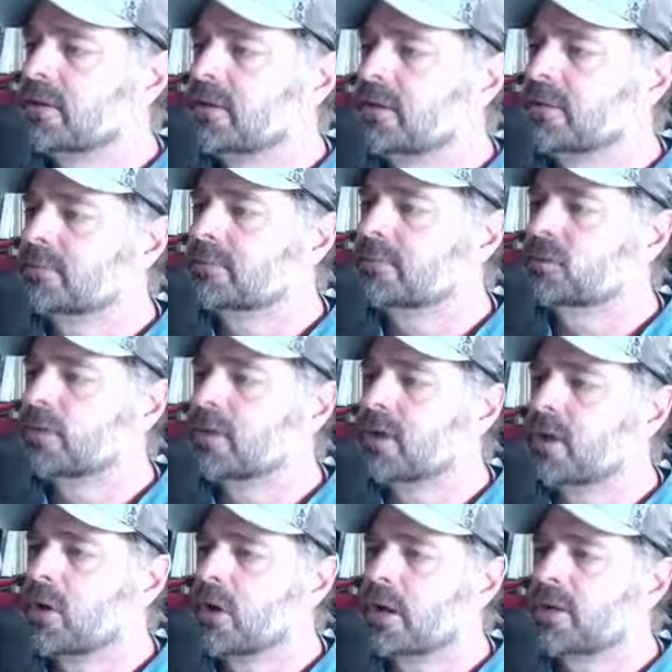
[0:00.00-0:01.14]
I'm going
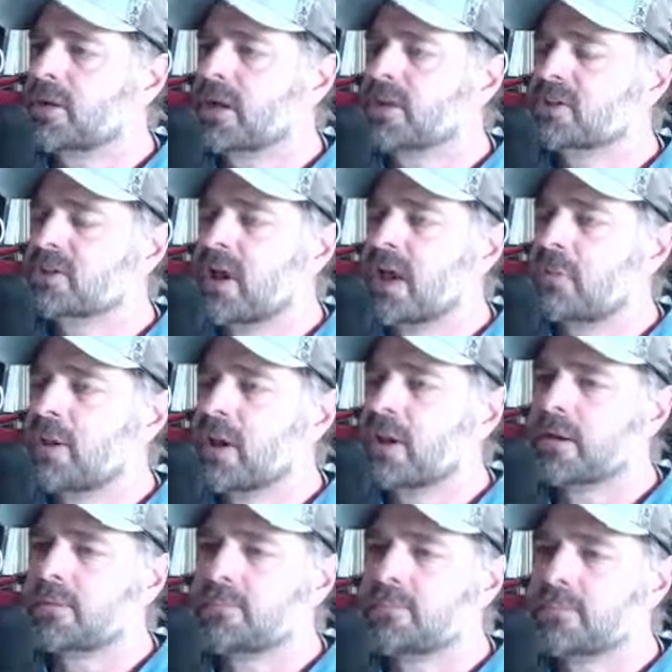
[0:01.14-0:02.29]
to go ahead and take a stab at it.